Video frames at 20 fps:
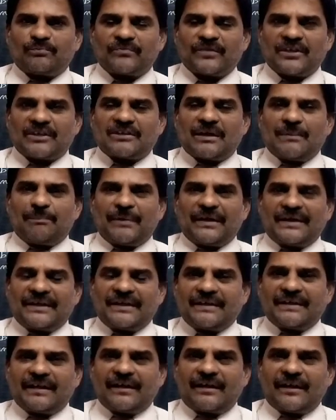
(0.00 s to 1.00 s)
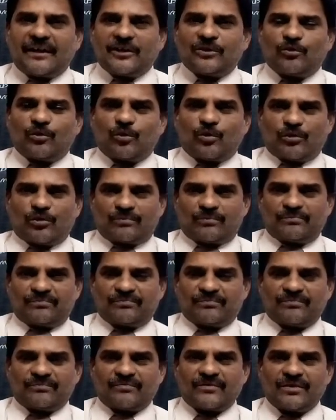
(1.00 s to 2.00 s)
He compared India and Europe.
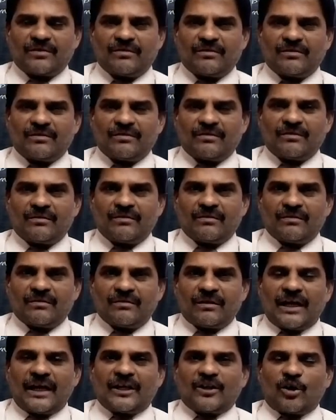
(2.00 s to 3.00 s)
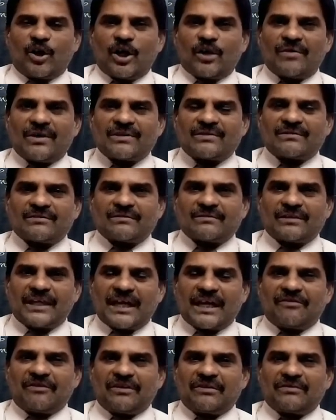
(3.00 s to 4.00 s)
And he always
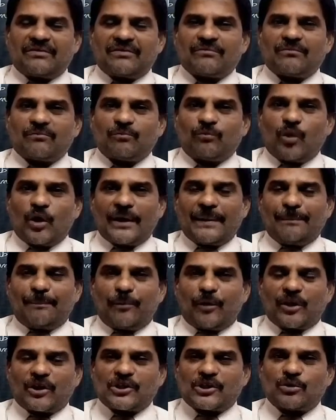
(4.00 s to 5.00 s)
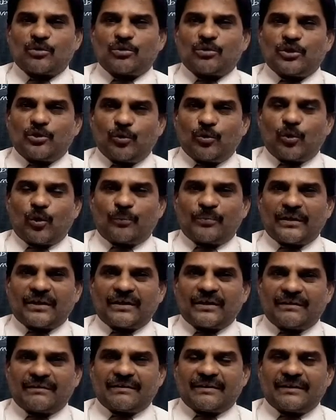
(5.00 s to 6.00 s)
gave more importance to European
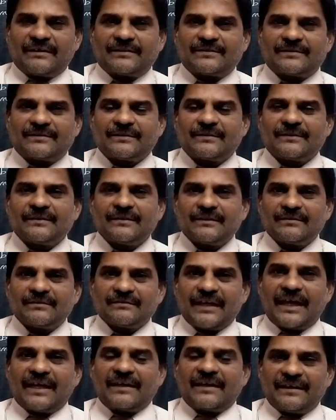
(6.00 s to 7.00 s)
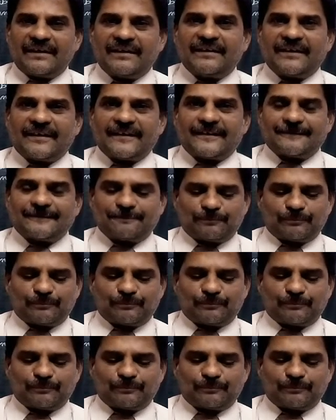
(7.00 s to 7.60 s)
countries than India.